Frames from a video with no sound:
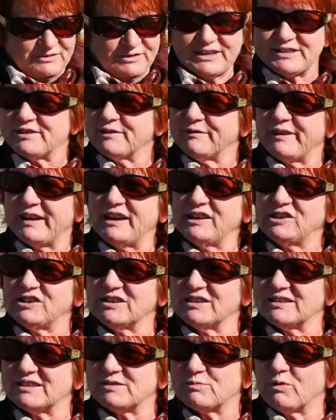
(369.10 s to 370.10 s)

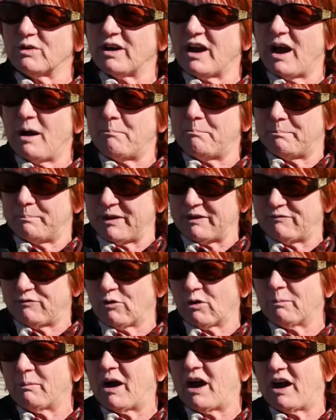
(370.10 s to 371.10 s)
reservations were up
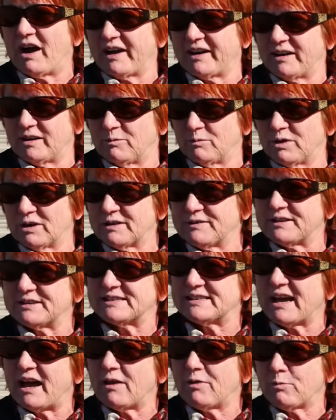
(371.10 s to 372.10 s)
before mine at one of the
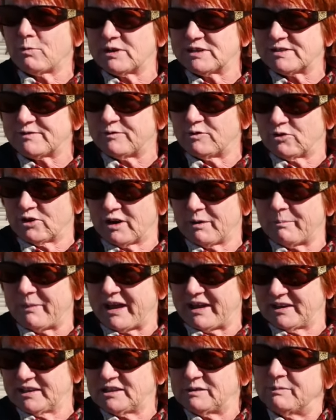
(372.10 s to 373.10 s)
Southwest Florida
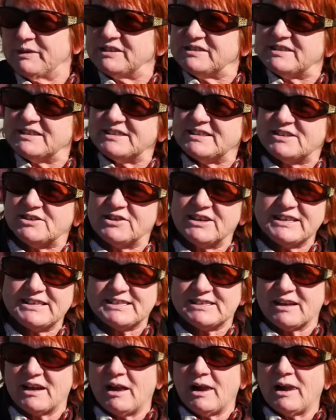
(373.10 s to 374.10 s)
management
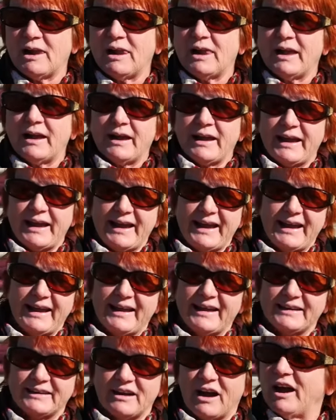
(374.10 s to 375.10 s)
districts,
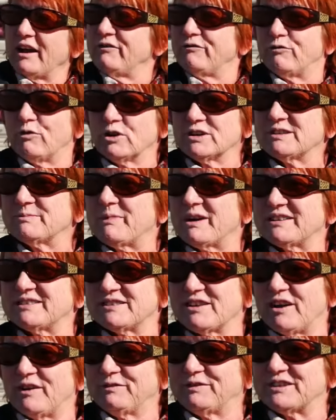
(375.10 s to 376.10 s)
and I forced
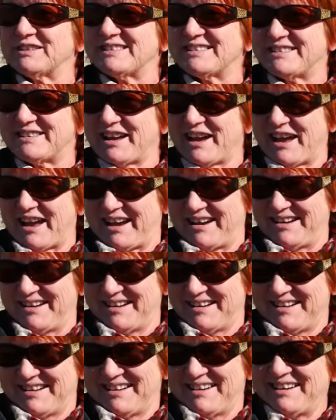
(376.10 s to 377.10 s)
myself to stay
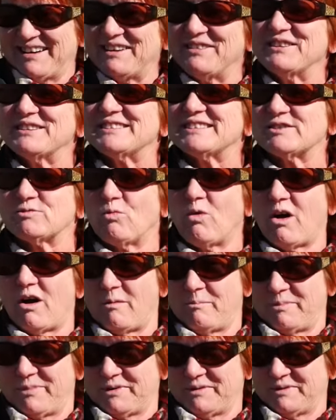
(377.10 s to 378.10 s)
in the
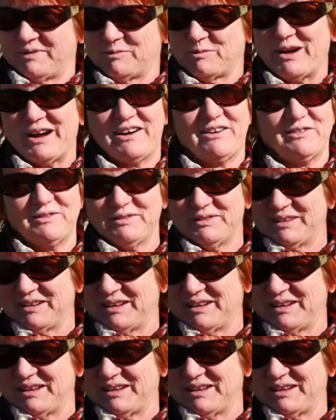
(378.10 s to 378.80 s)
swamp. Well,